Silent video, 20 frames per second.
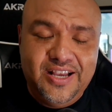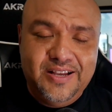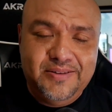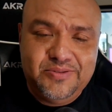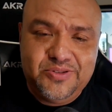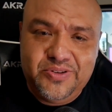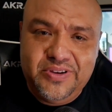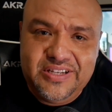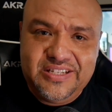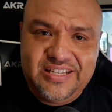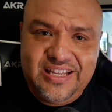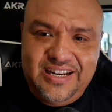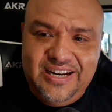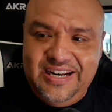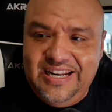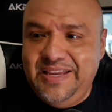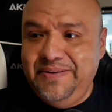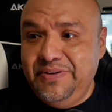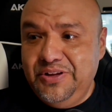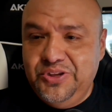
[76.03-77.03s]
So
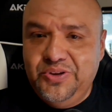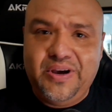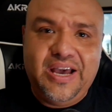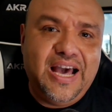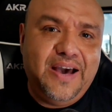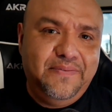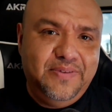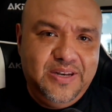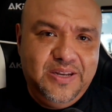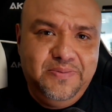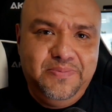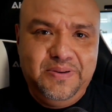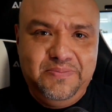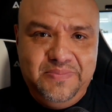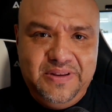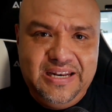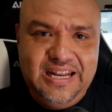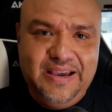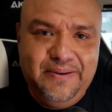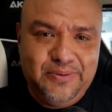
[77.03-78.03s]
excited, even though I haven't even
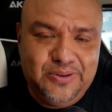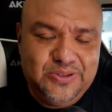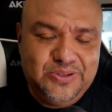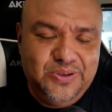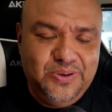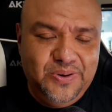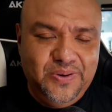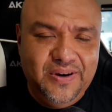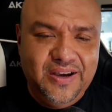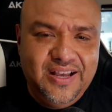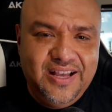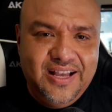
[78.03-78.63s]
been able to